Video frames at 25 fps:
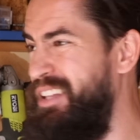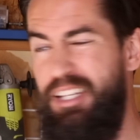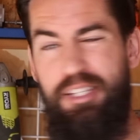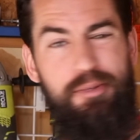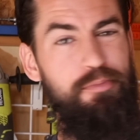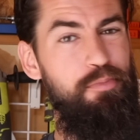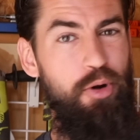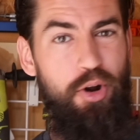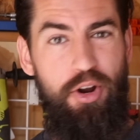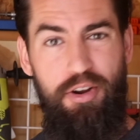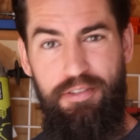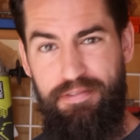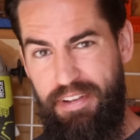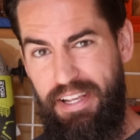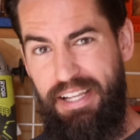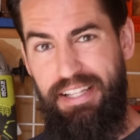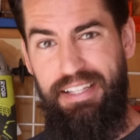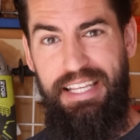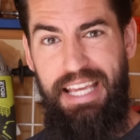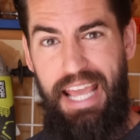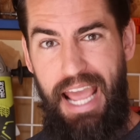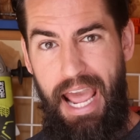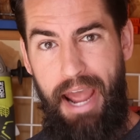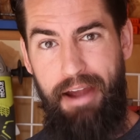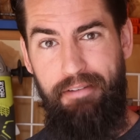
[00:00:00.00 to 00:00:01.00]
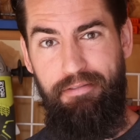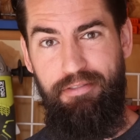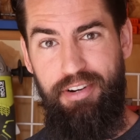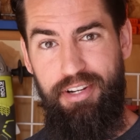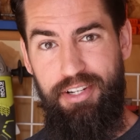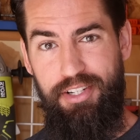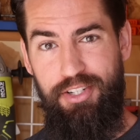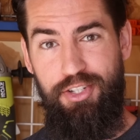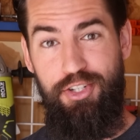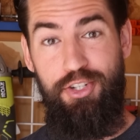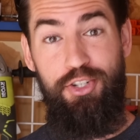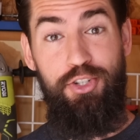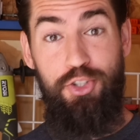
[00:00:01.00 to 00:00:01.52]
that's perfectly
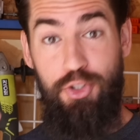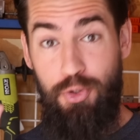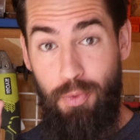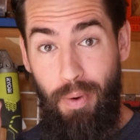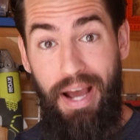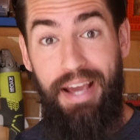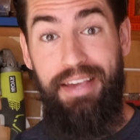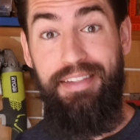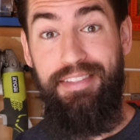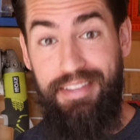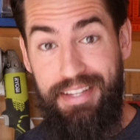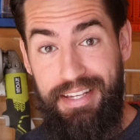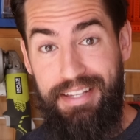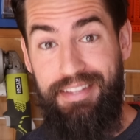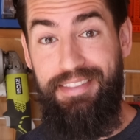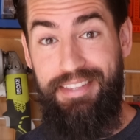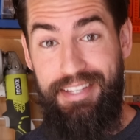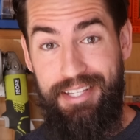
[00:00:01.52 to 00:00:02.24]
average. Do I think